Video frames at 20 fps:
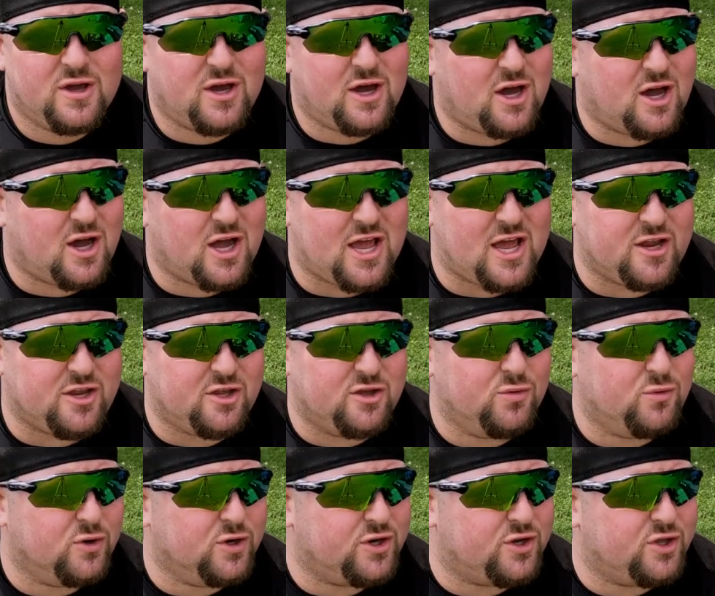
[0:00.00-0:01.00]
and
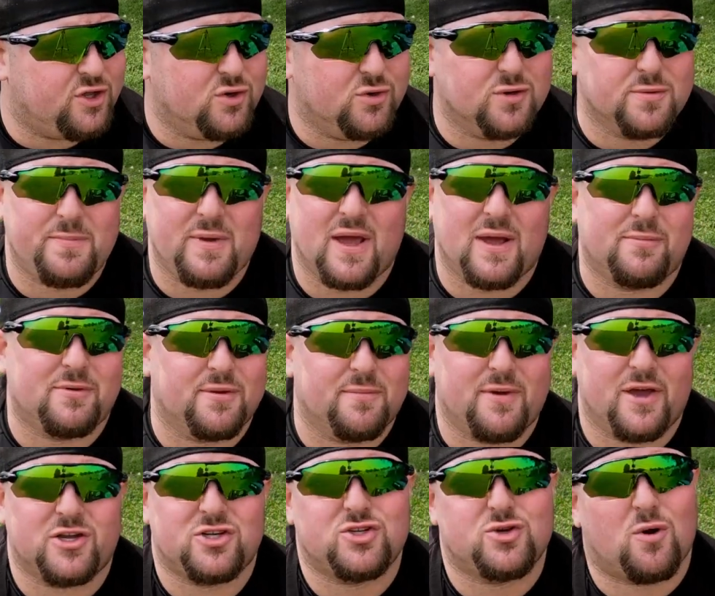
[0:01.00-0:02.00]
you would be able to
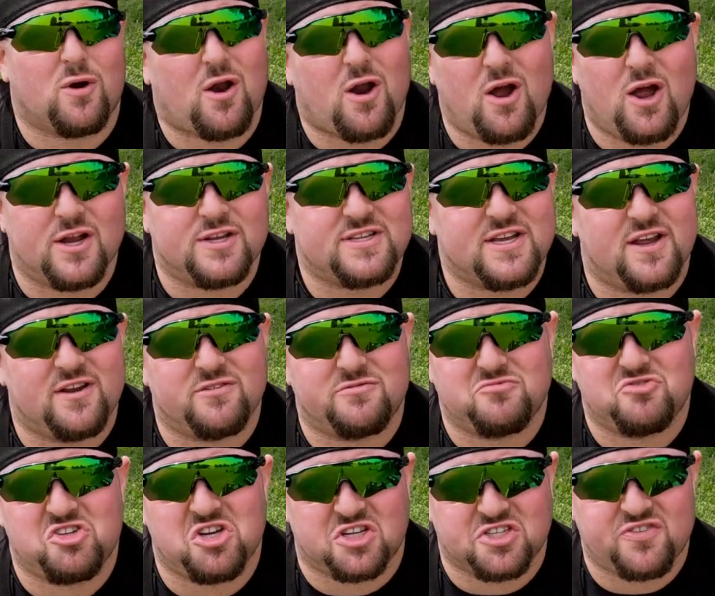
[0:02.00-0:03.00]
make short content
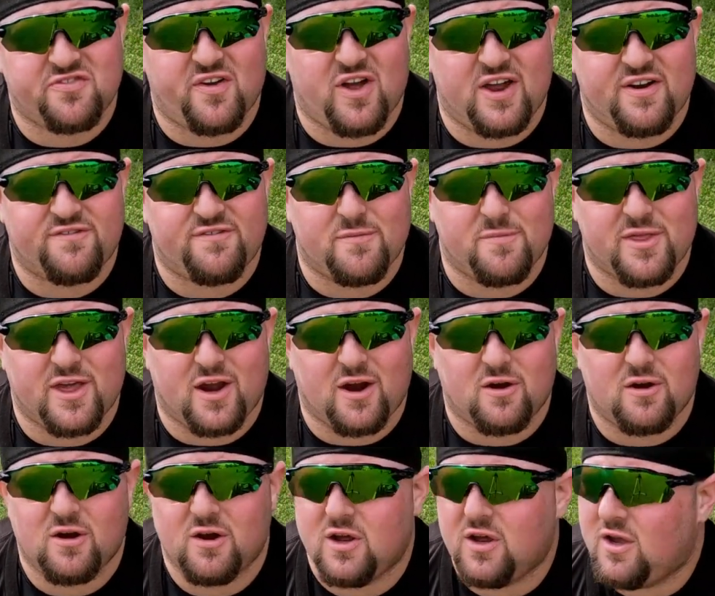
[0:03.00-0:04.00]
just fine from
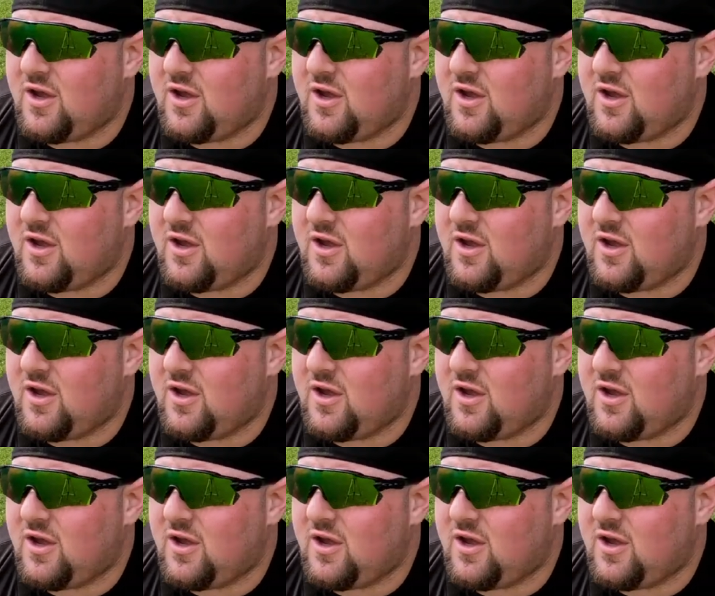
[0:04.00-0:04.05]
there.